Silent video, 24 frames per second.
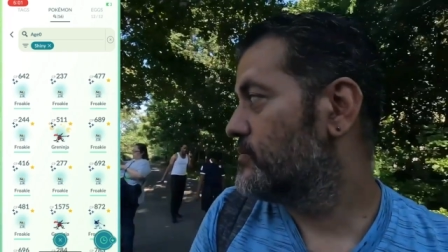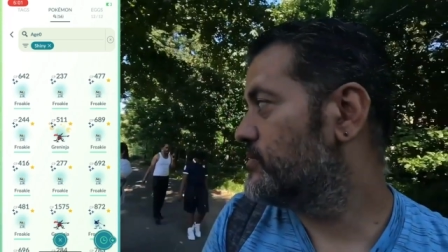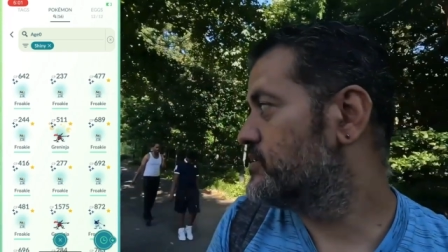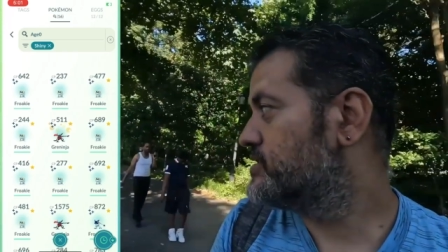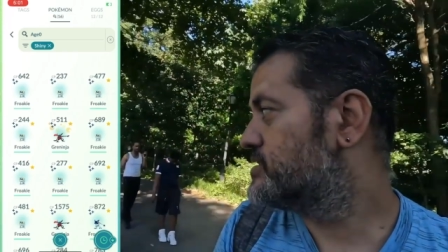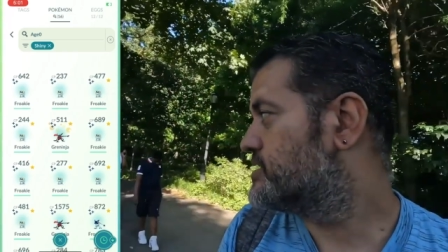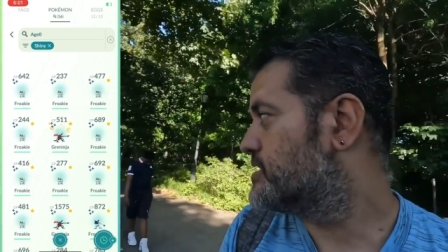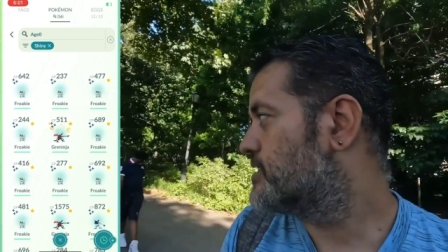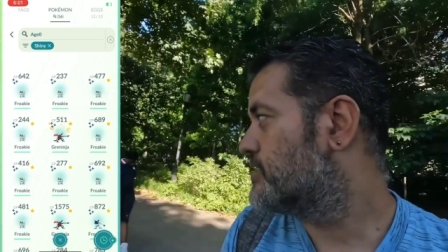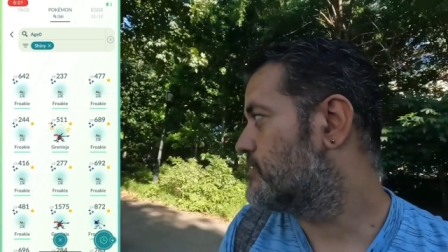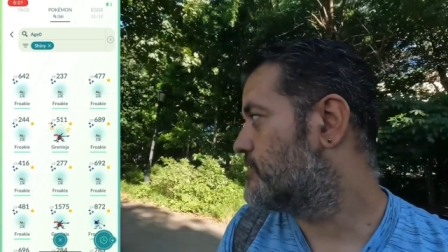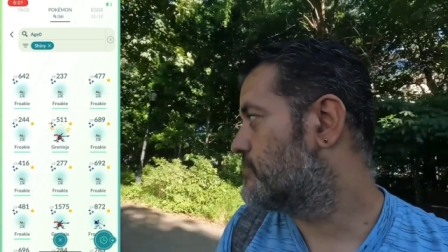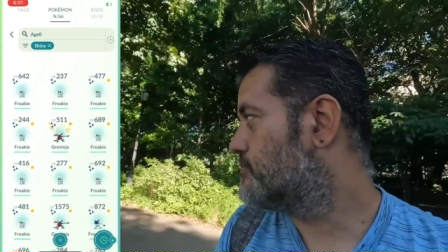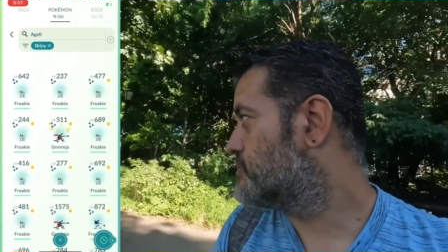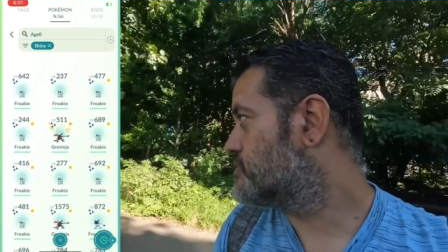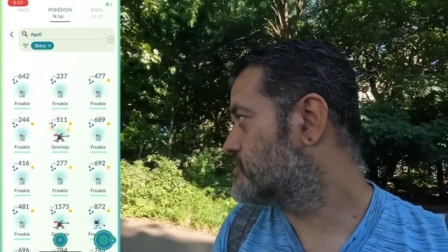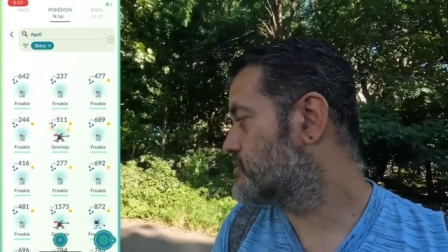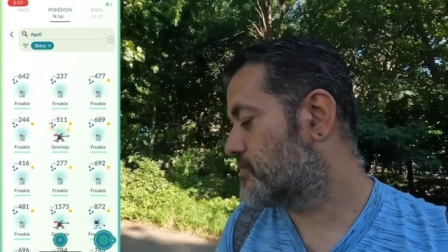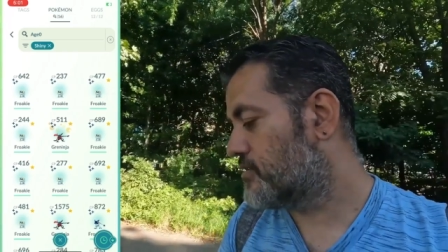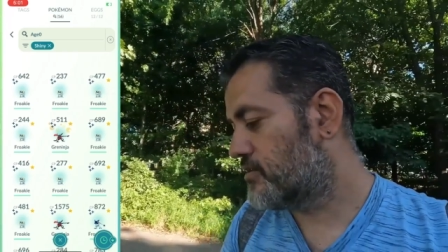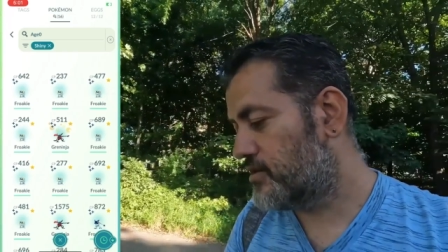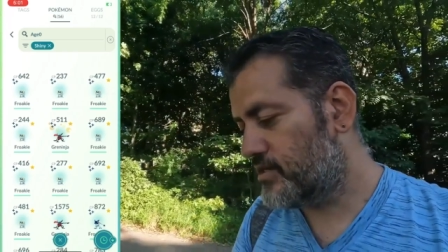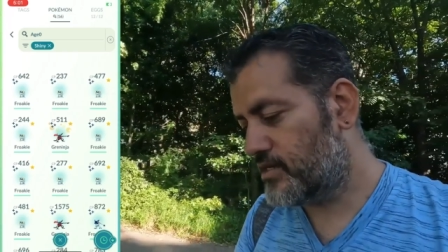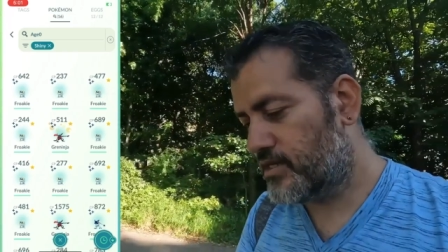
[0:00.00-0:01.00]
Let's see how
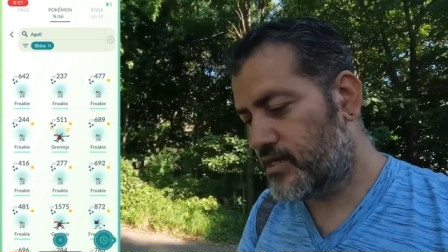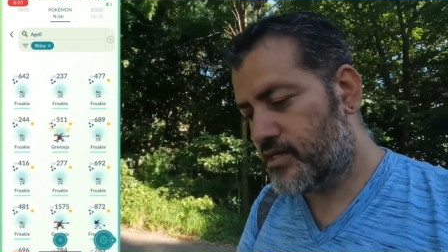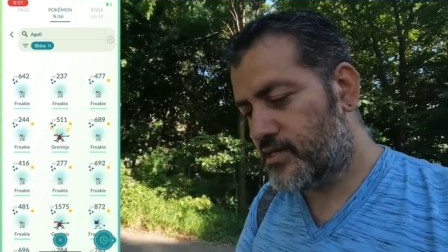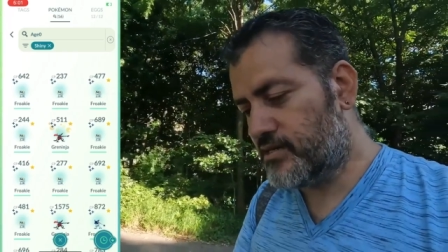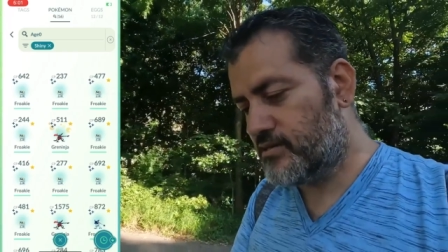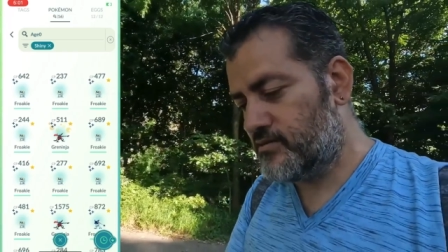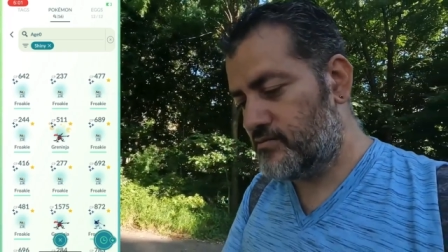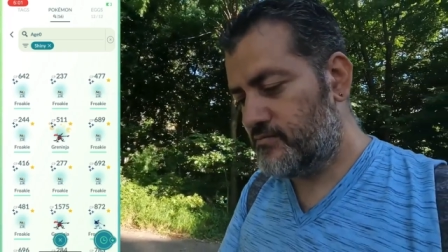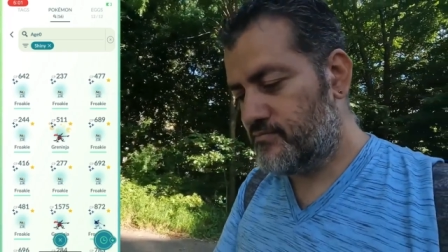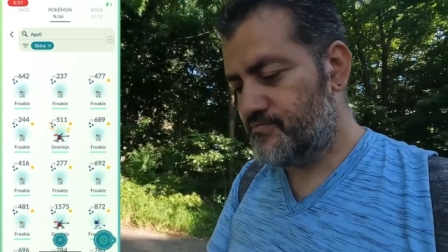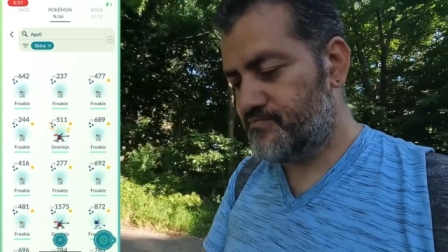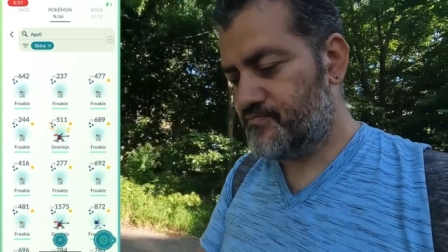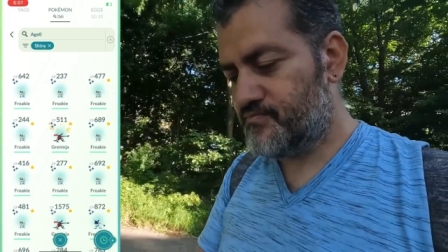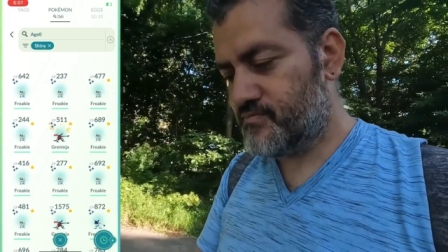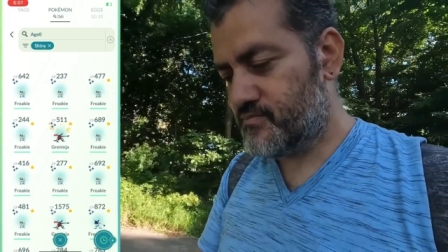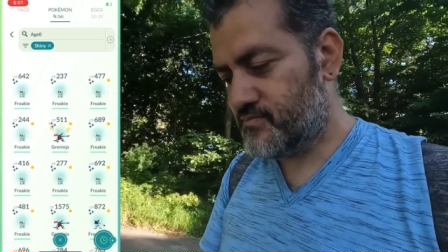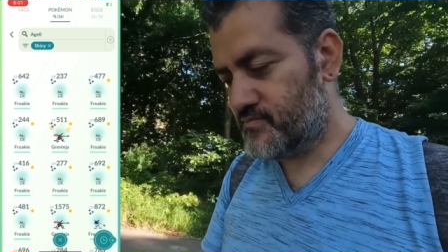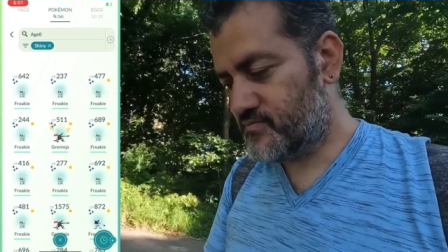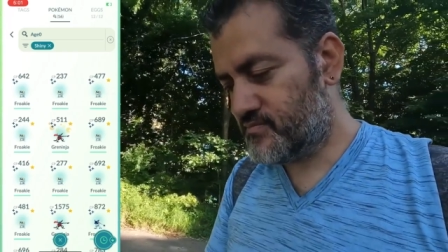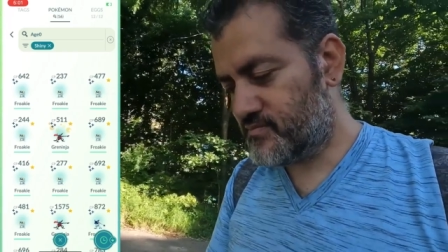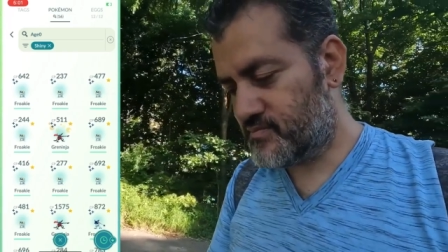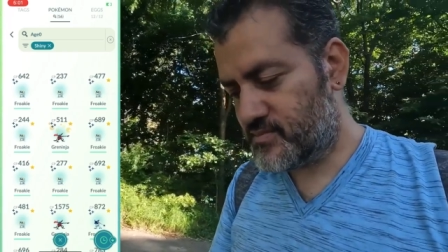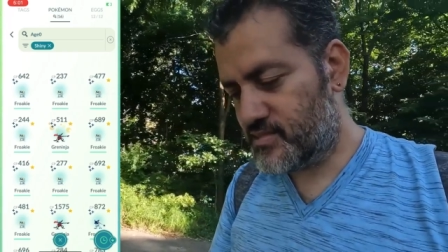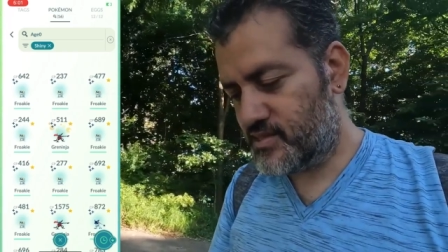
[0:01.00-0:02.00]
much Scarlet
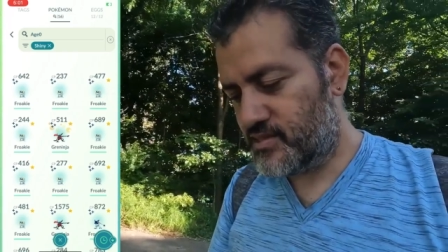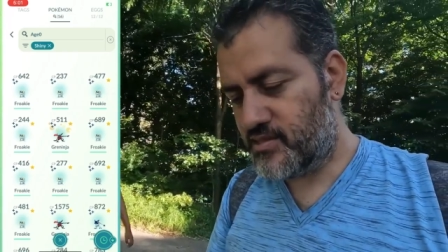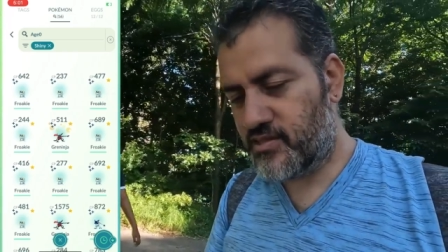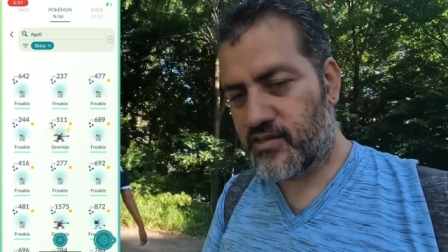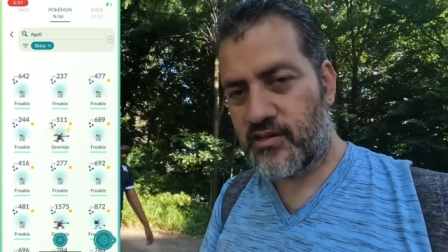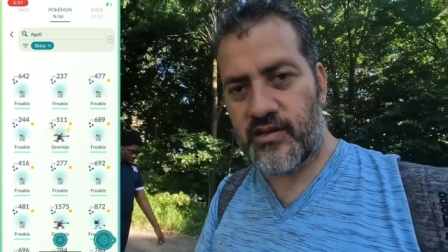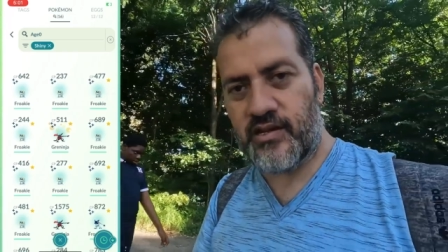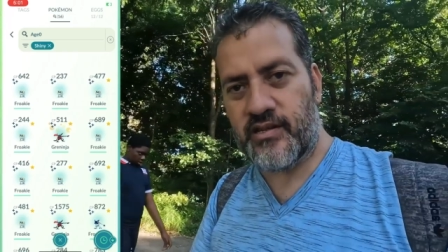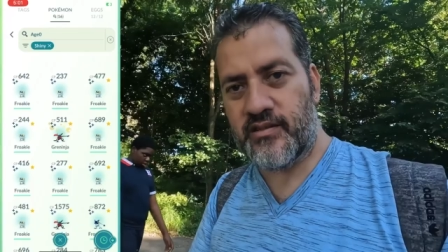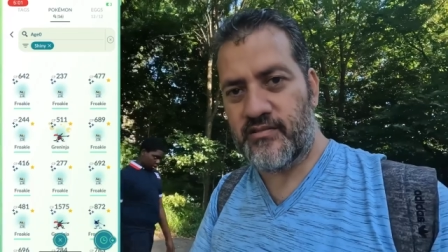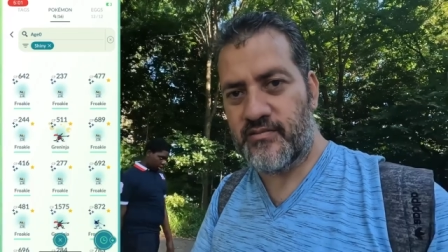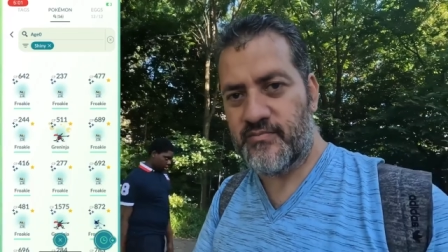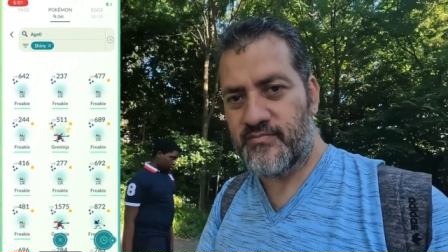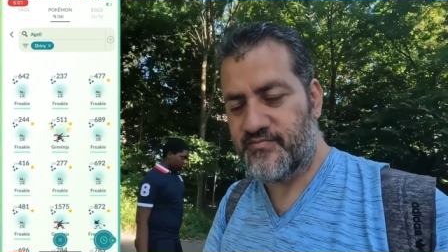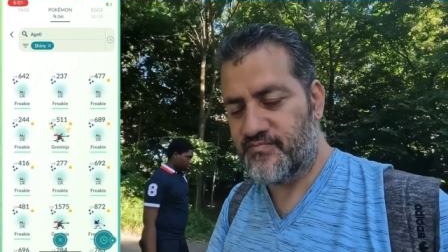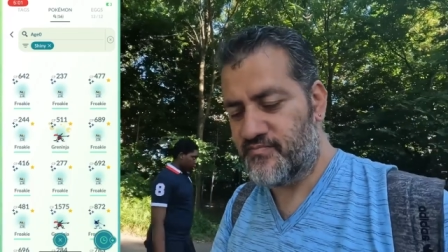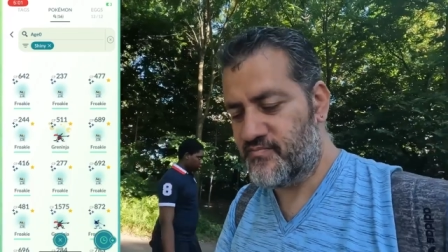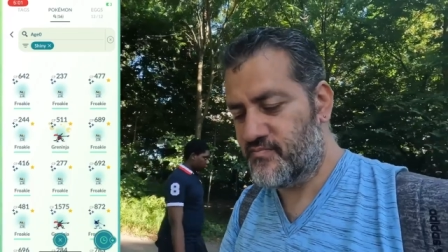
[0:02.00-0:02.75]
got. Scarlet,